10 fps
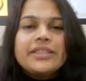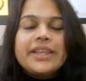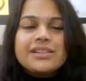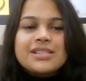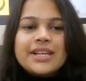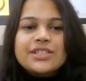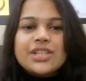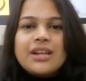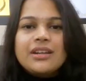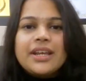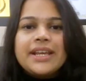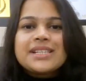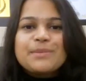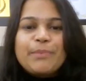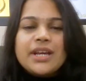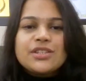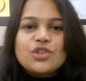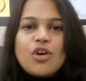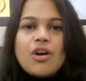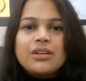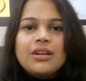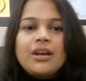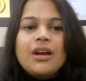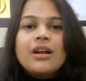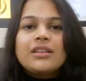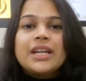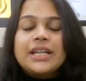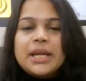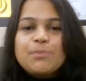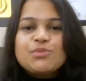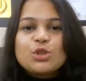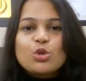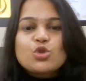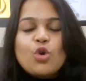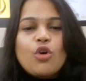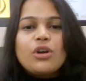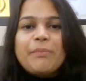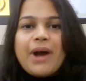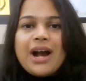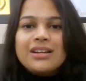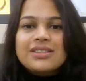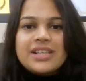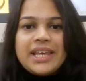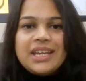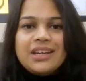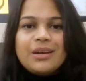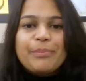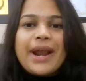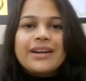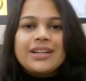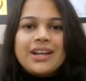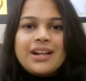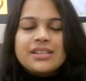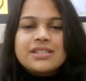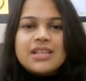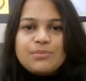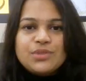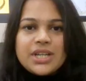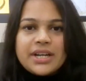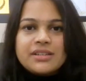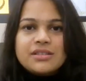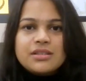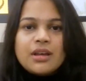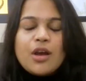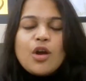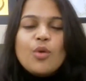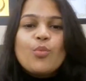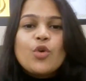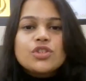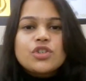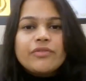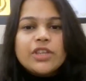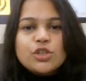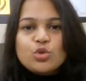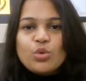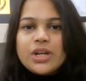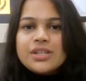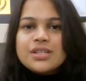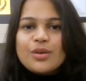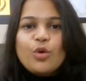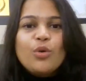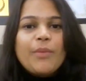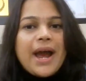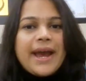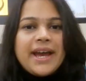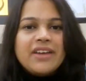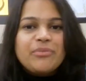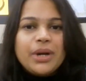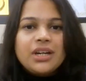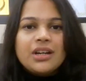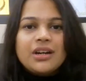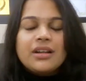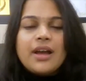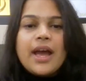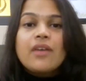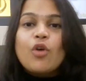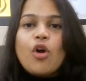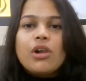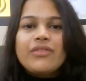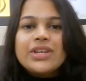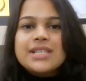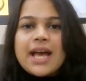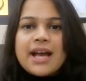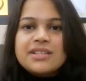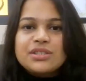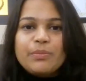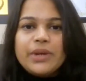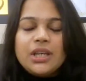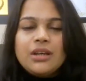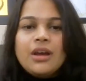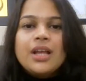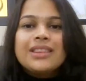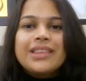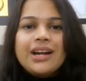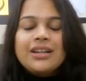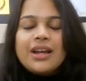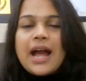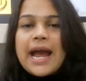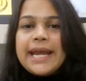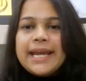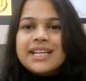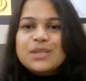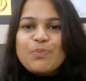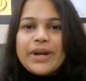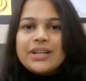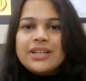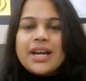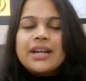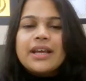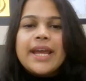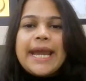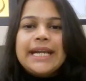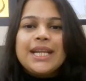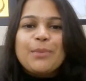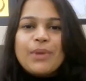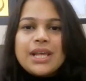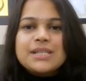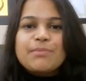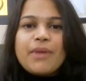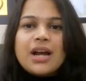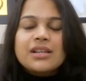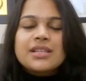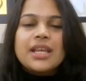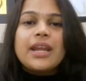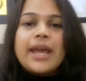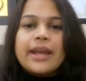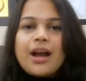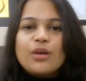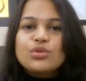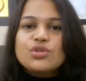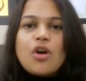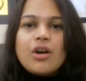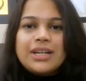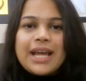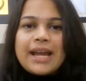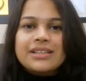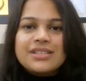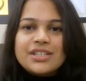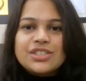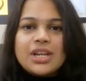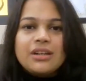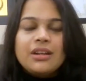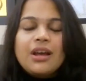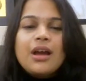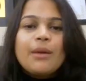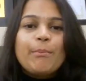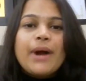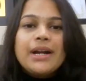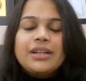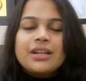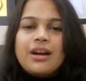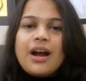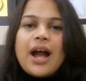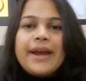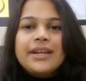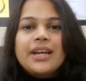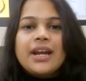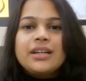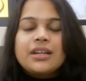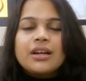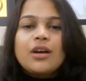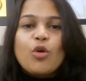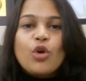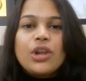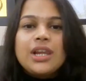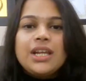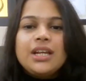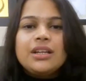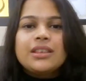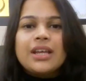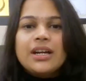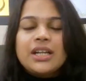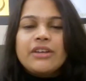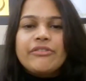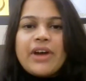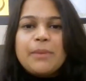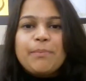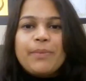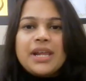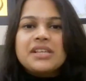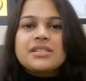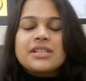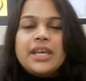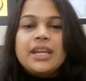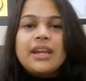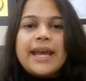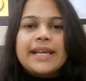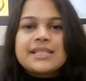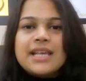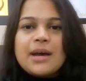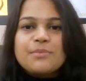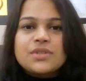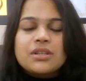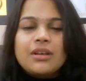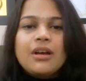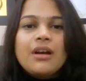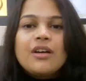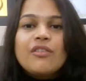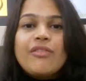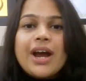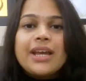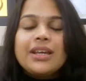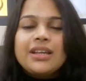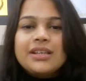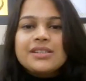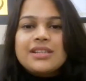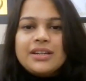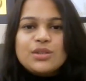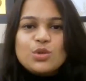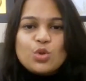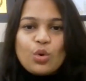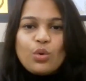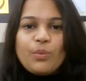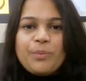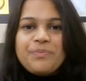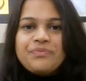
This session is based on the tips to score marks in practical subjects. Most of the students whom I have mentored have always asked me that I expected 80 plus marks in accounts or taxation, but I get only 35 plus in exams. Why is it so?